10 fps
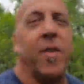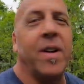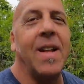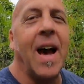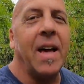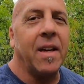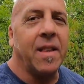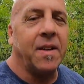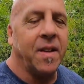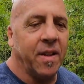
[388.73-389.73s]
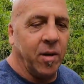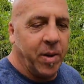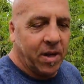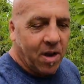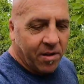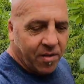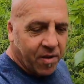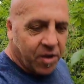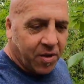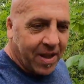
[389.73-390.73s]
for diet, that's a little bit
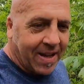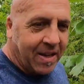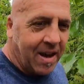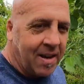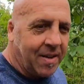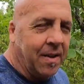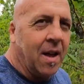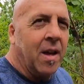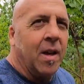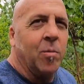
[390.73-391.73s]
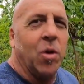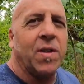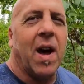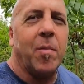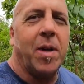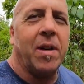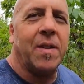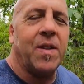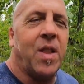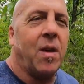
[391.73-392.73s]
controversial, I guess. Most
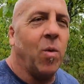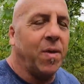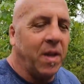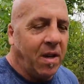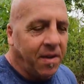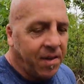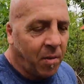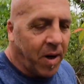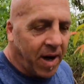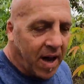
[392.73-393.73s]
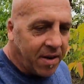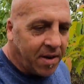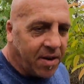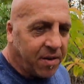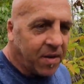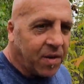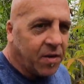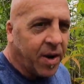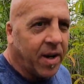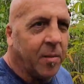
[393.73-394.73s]
hobbyists, they want the easy way out and just
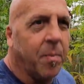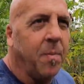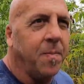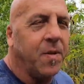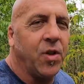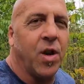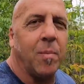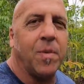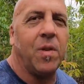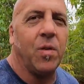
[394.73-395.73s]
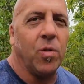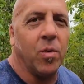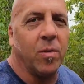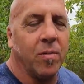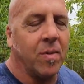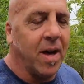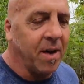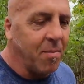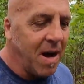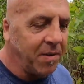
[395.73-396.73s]
straight up jump to
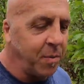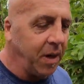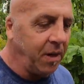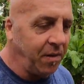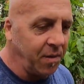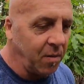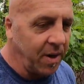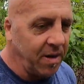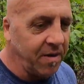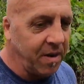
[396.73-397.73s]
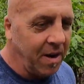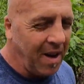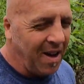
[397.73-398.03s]
like mouse pinkies or whatever.